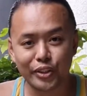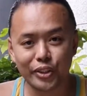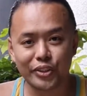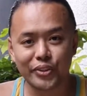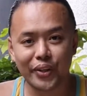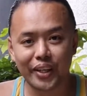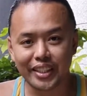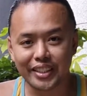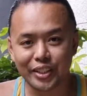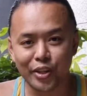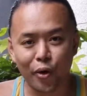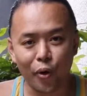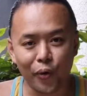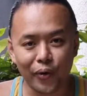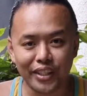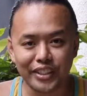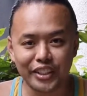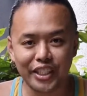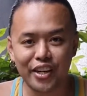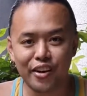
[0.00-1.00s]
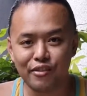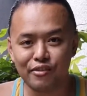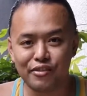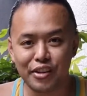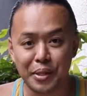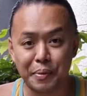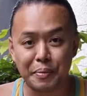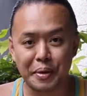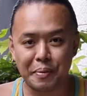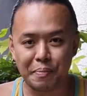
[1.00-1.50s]
to trace the origin of
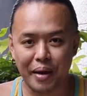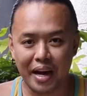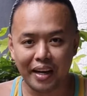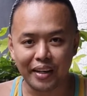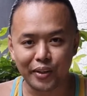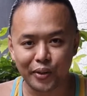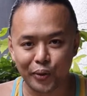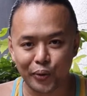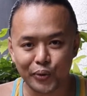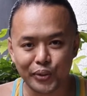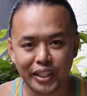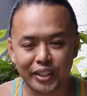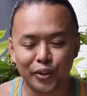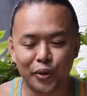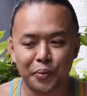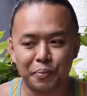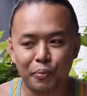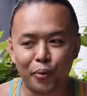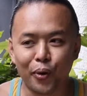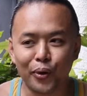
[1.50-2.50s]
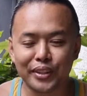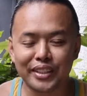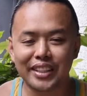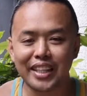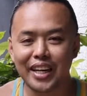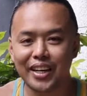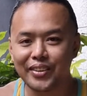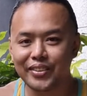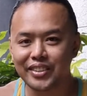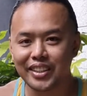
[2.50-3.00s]
Philippine mangoes, it all boils
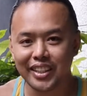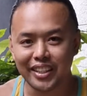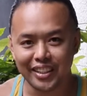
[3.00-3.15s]
down